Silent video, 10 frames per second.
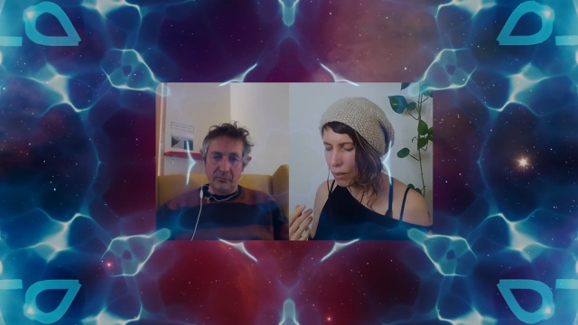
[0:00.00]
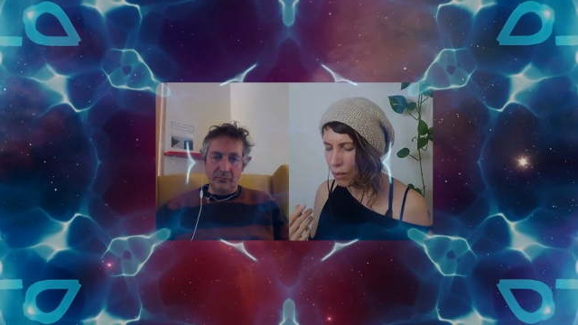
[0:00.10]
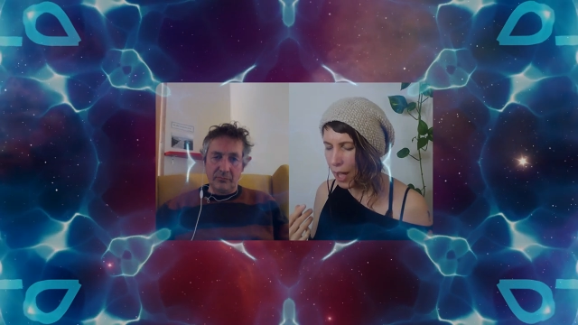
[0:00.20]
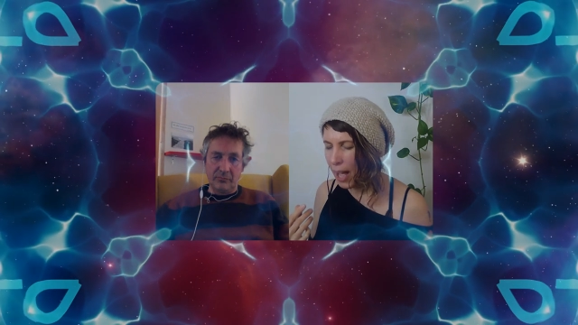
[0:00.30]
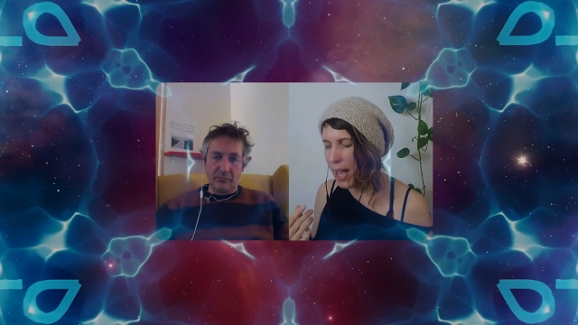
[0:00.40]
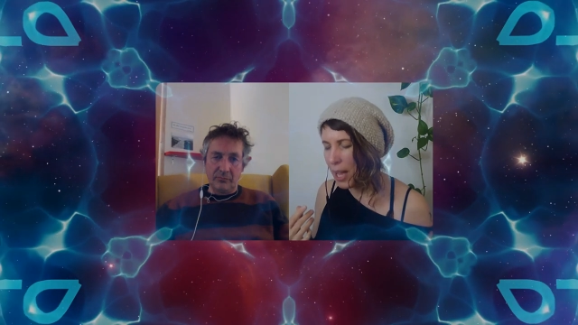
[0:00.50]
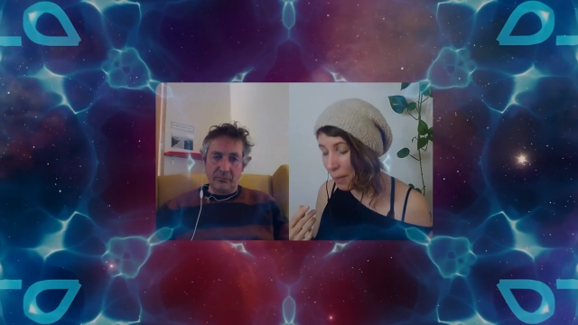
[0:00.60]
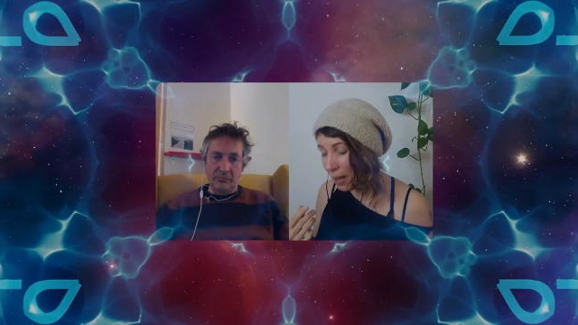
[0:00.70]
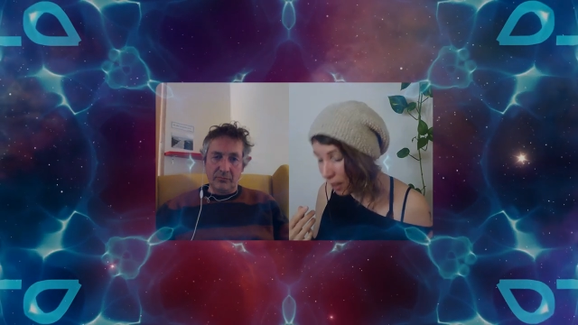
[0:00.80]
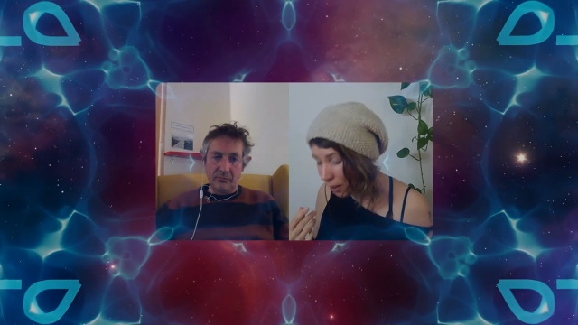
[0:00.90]

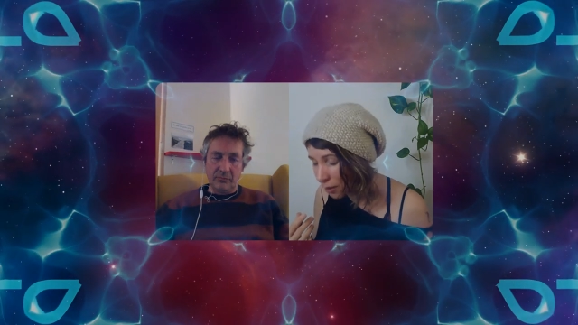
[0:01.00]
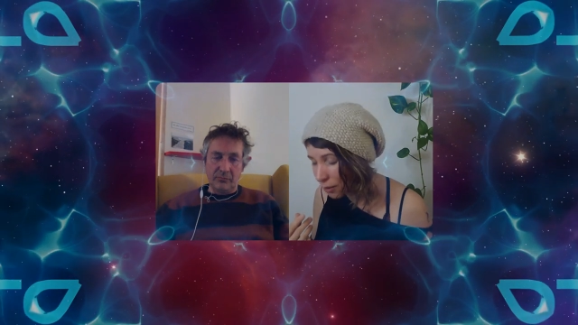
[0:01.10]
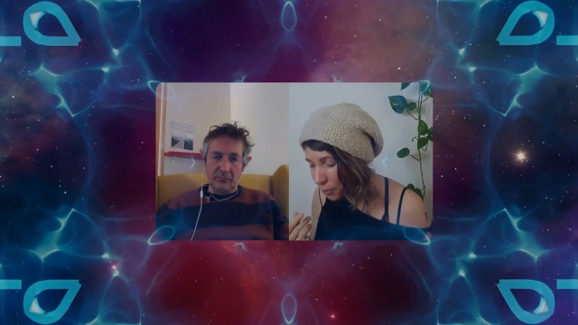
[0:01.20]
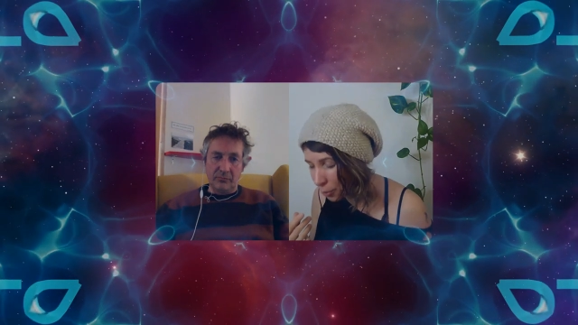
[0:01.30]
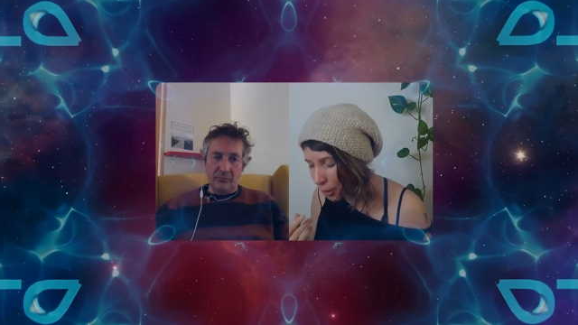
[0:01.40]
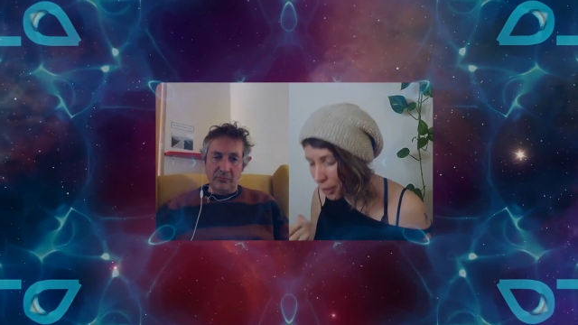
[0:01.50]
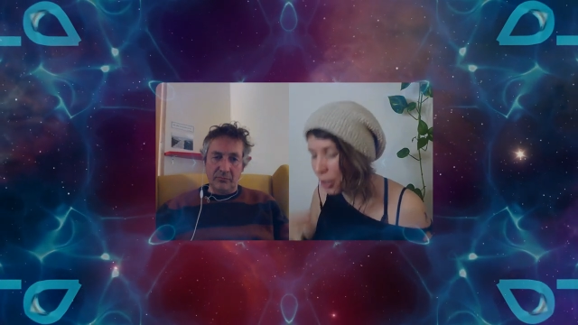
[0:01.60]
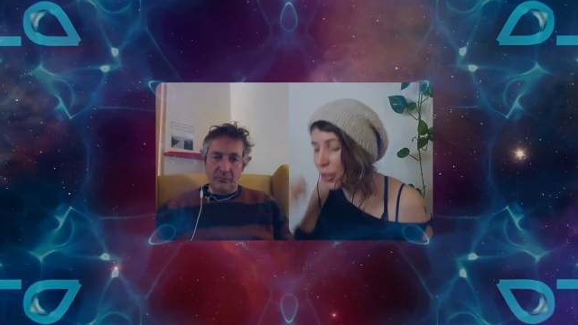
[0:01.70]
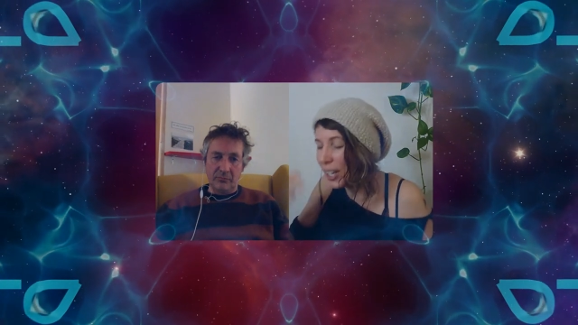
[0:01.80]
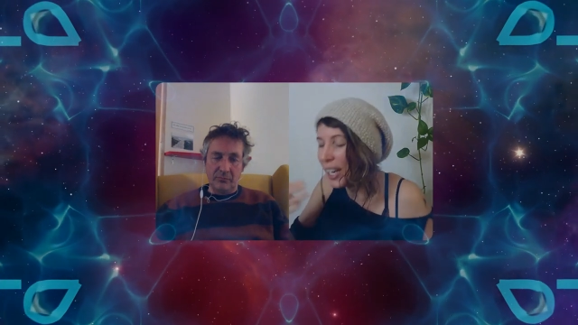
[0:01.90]
Speaker 1: aiming for
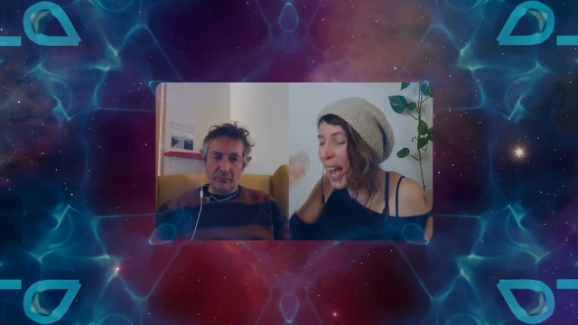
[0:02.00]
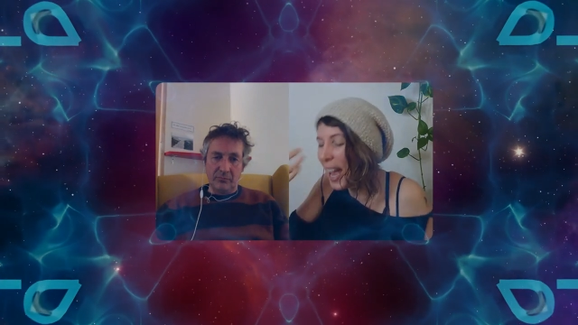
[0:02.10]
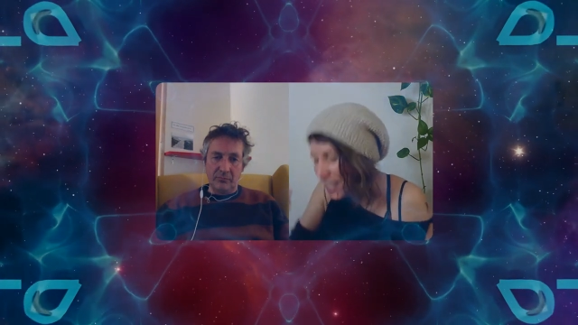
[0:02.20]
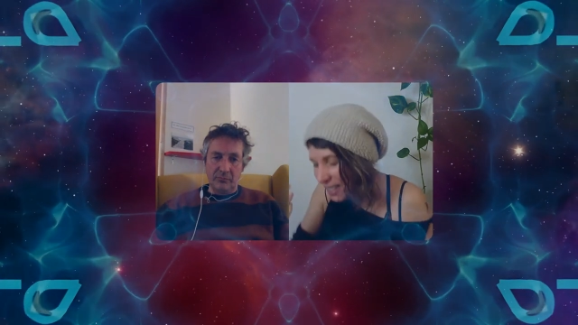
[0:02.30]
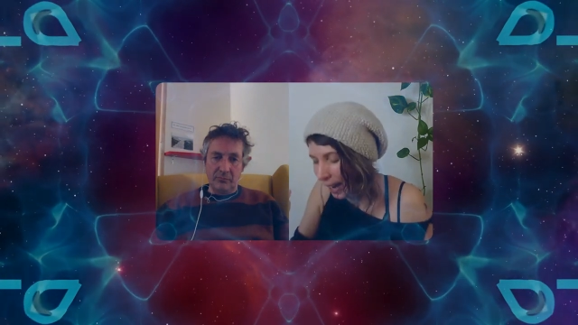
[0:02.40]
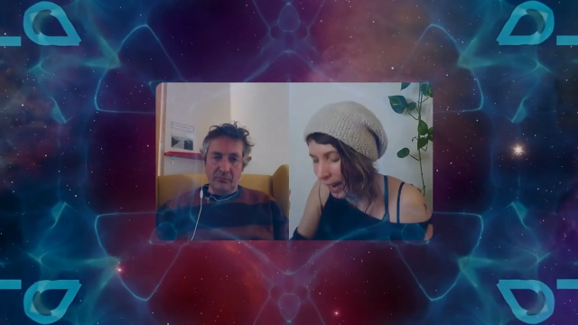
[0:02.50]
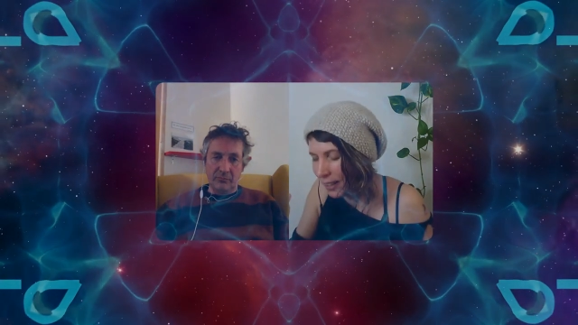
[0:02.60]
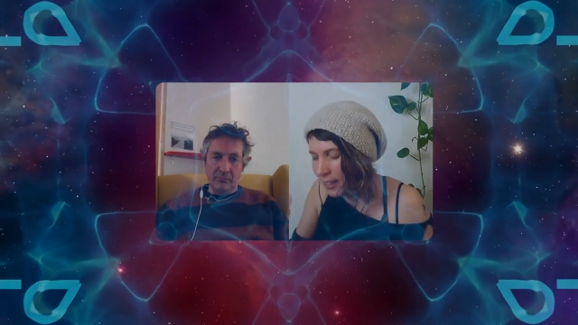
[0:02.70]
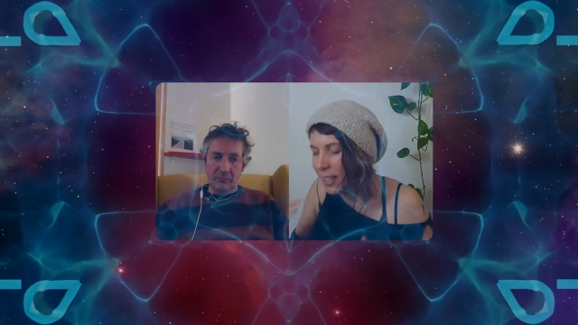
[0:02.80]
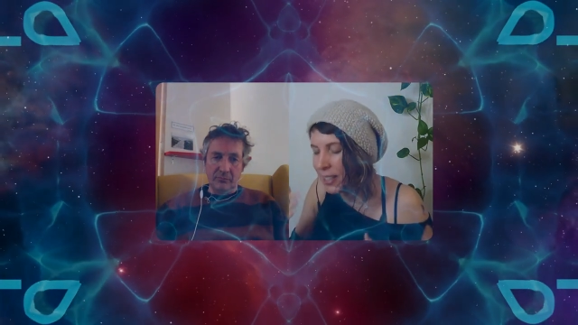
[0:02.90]
creating
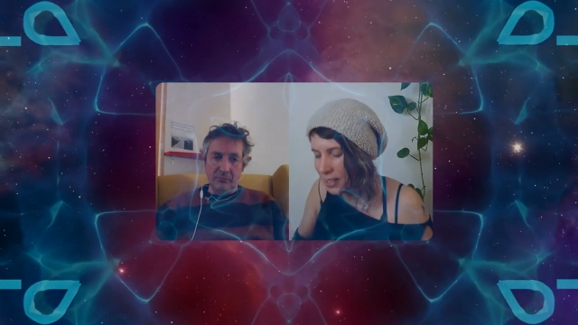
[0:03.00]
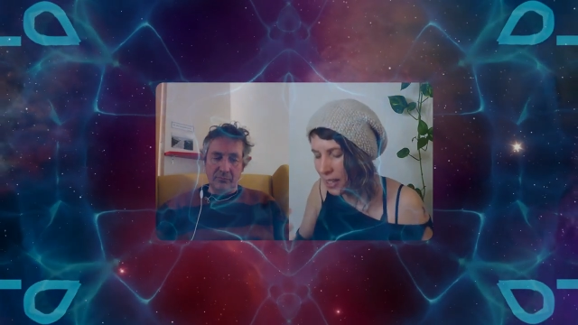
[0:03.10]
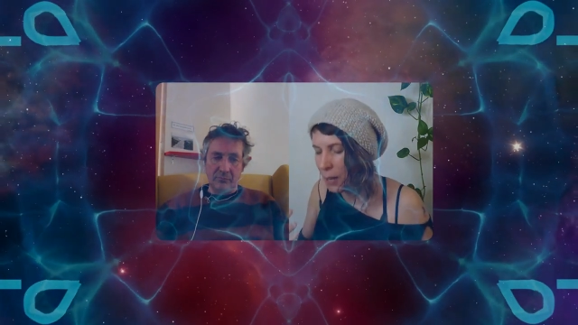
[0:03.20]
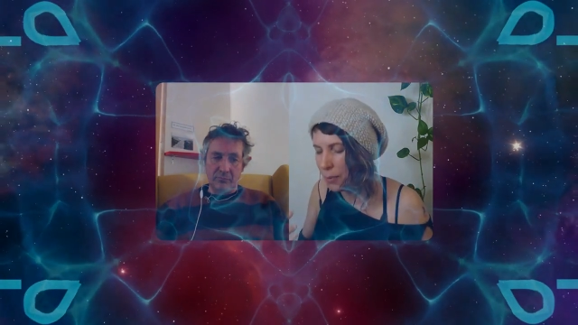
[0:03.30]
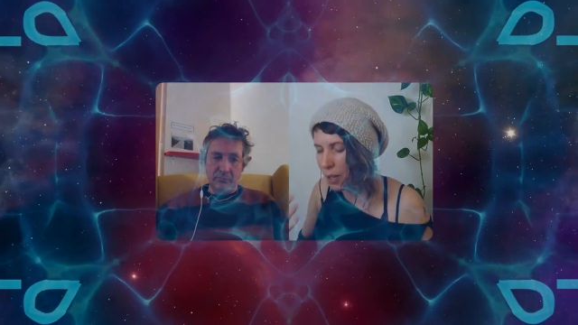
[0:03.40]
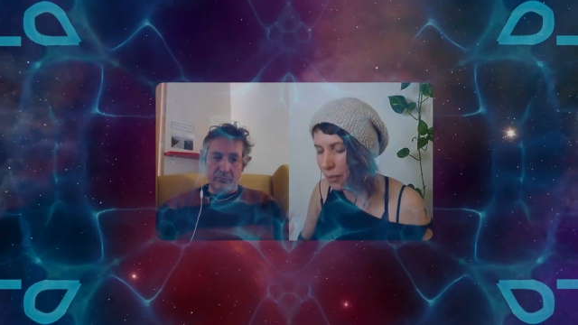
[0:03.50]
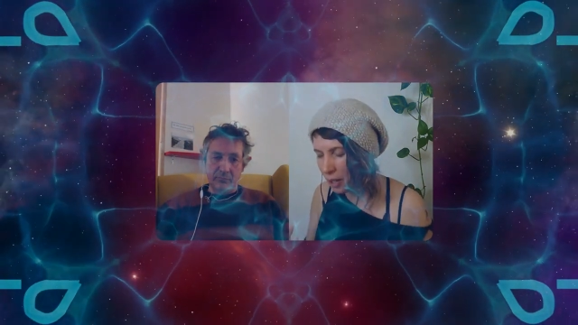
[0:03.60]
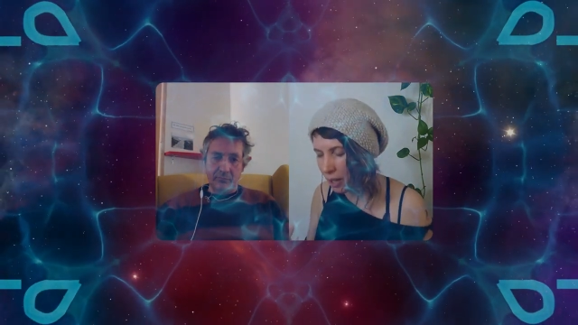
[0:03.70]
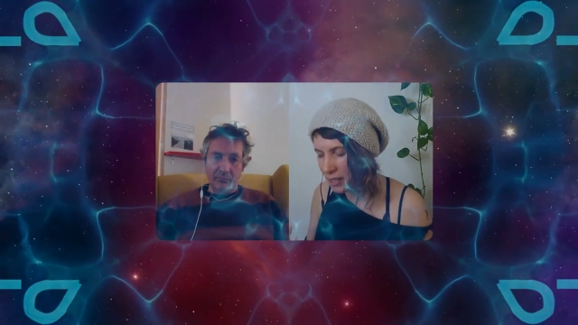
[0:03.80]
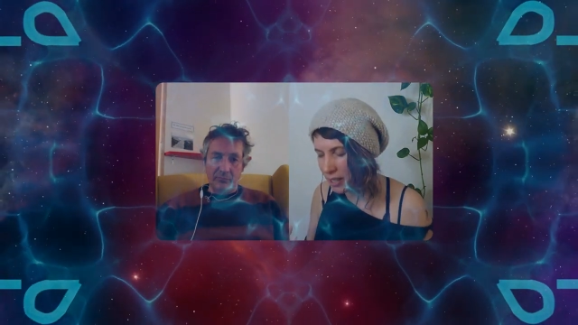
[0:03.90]
this type of
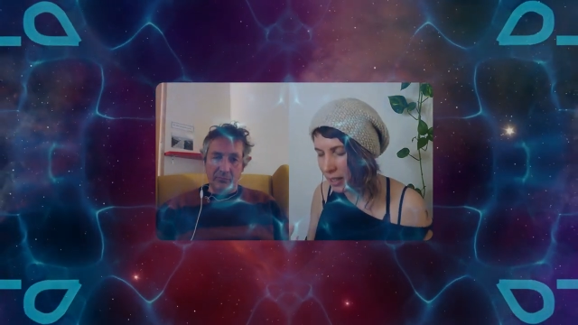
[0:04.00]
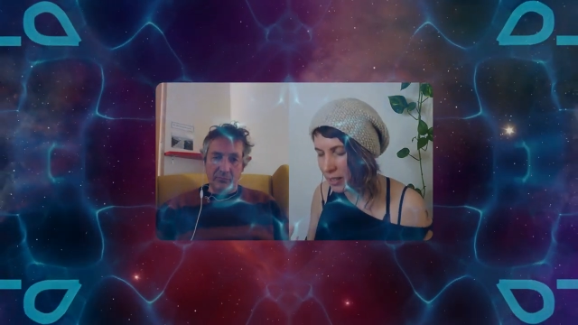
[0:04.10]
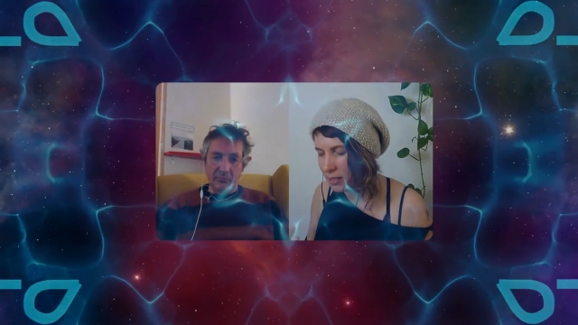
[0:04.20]
contact.